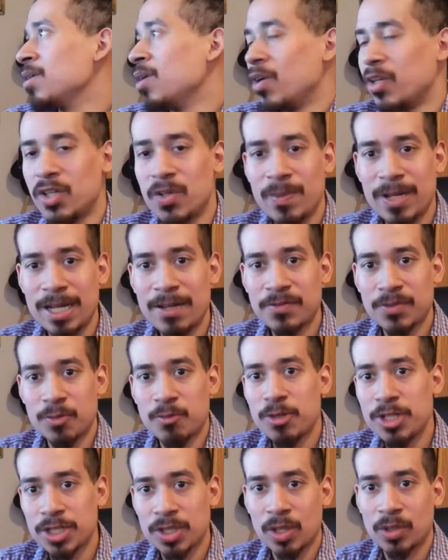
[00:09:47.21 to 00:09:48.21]
Or you might have to
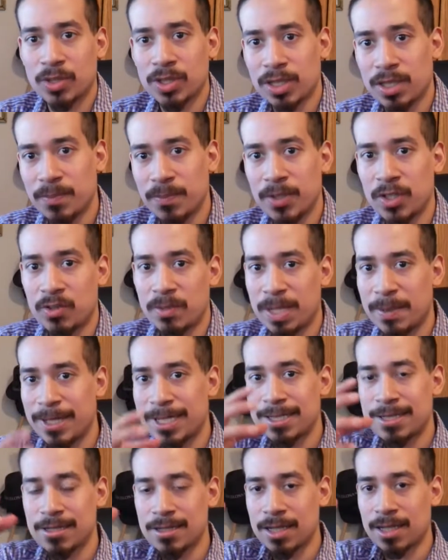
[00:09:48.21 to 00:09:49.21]
restart the computer. Maybe
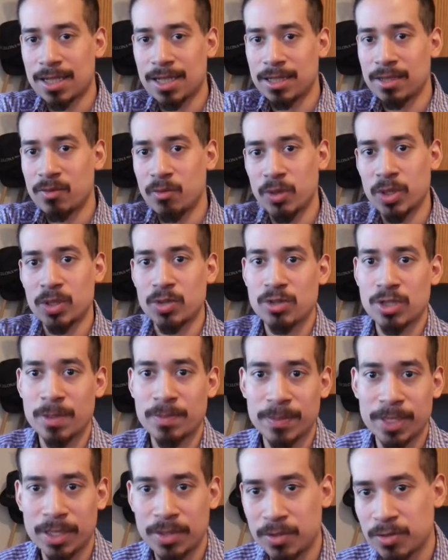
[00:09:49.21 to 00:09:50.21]
it's stuck on a Windows
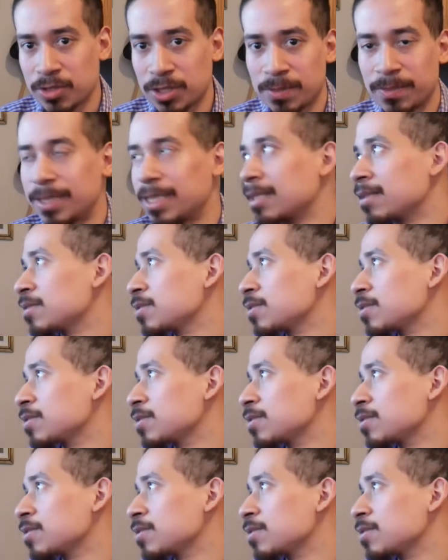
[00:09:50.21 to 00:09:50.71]
update or something.